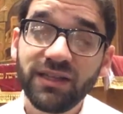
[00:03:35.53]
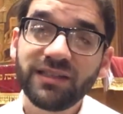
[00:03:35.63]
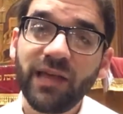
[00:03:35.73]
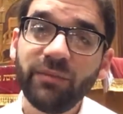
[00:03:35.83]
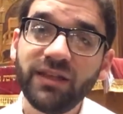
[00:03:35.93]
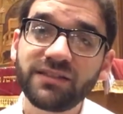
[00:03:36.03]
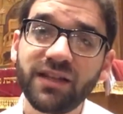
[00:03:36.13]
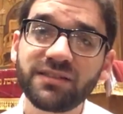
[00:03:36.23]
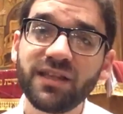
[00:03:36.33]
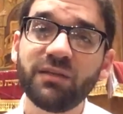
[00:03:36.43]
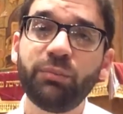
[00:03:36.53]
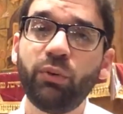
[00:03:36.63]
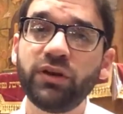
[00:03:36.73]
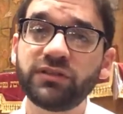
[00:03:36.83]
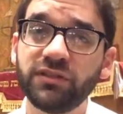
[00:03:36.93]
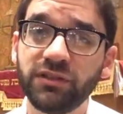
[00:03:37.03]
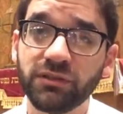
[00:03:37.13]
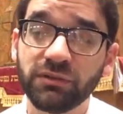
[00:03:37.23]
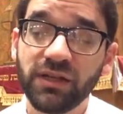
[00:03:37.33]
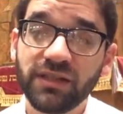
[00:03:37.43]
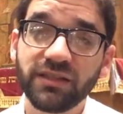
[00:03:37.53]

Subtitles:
that means that it's not important to you.